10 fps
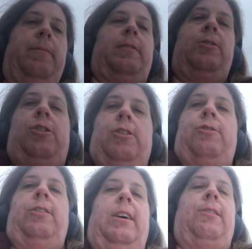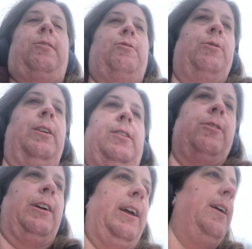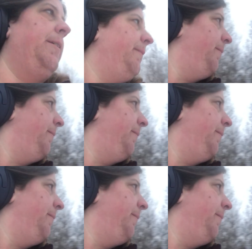this year, 2023.